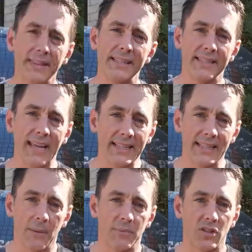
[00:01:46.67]
these steaks
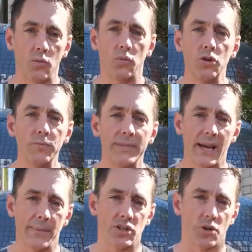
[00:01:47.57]
up to room
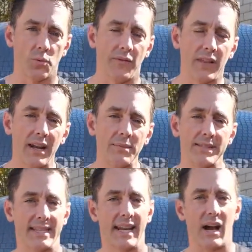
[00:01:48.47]
temperature. We've let them
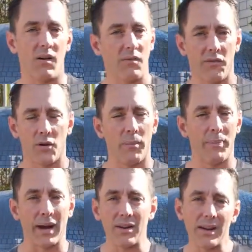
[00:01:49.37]
sit out for
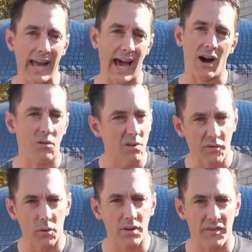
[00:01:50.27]
about an hour,
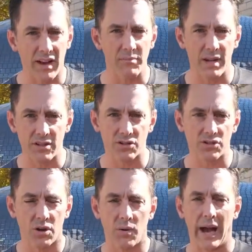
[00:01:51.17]
45 minutes or
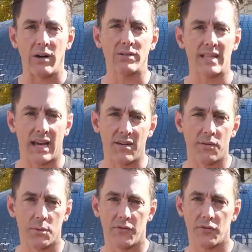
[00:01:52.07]
so outside of
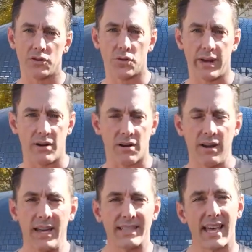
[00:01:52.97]
the refrigerator.
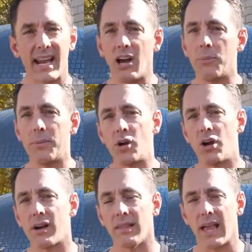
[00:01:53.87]
It's gonna help them
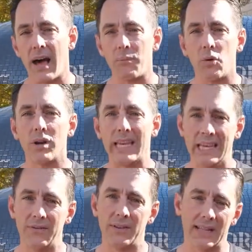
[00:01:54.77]
cook a lot more
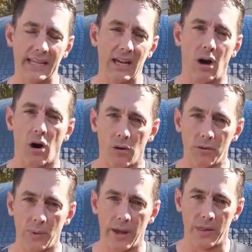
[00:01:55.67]
evenly all
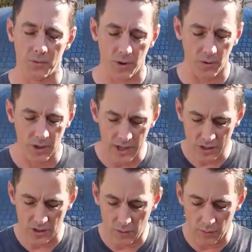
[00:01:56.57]
the way through.
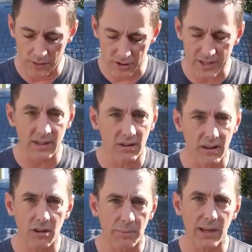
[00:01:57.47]
So they're still a
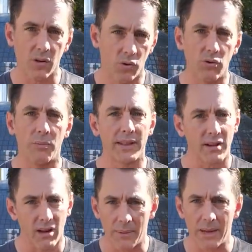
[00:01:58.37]
little bit cool, but
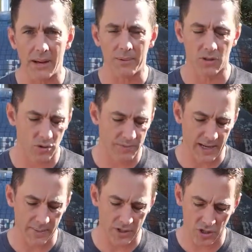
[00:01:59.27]
they're coming up to room
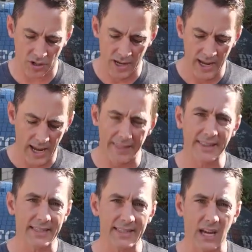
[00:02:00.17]
temperature, and
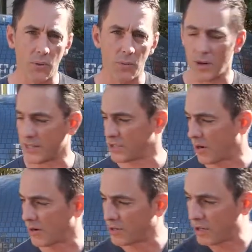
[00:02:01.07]
this is how we wanna
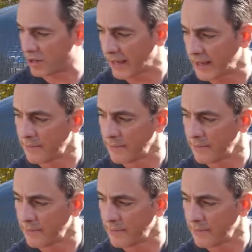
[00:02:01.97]
start cooking.